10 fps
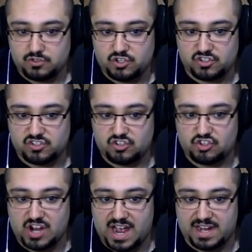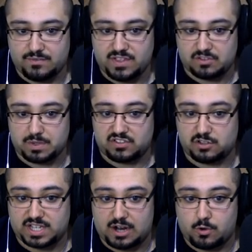just shy of this, but it's
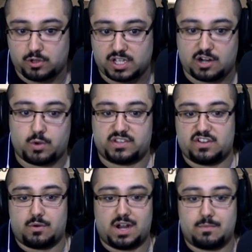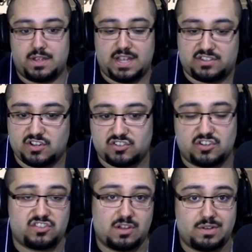look at how look at how quick it's going up. It's gonna
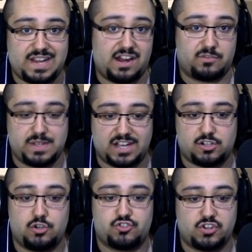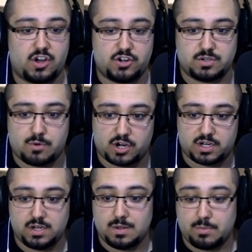start slowing down as we get closer to the 100
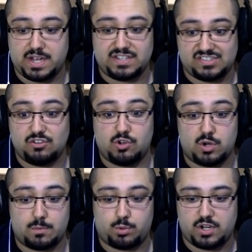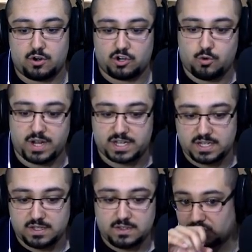mark, but it's still going up pretty darn quick.
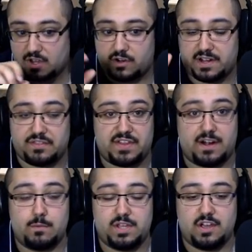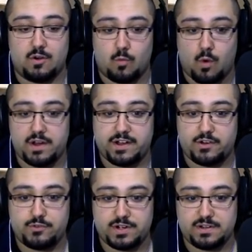All right, there we go.
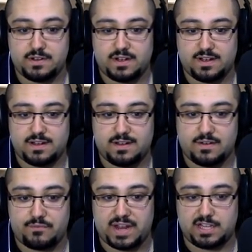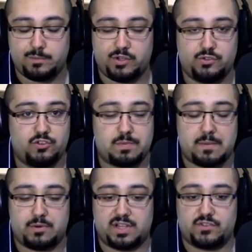100 uh, available
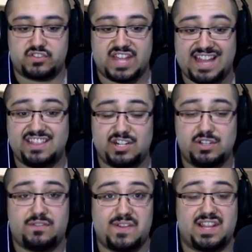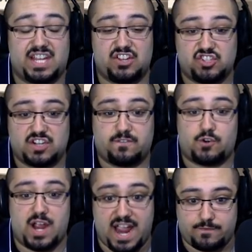newspaper deliveries. That literally felt like it took
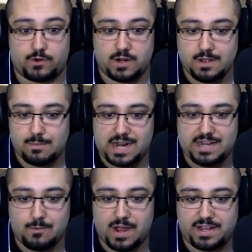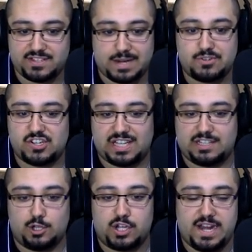forever. But anyway, because I was just
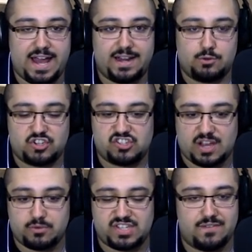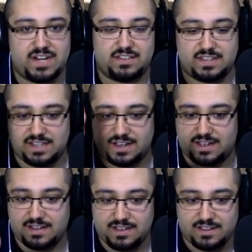like looking at it, I was just I was giving it the
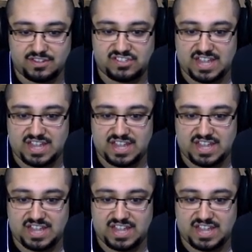uh, the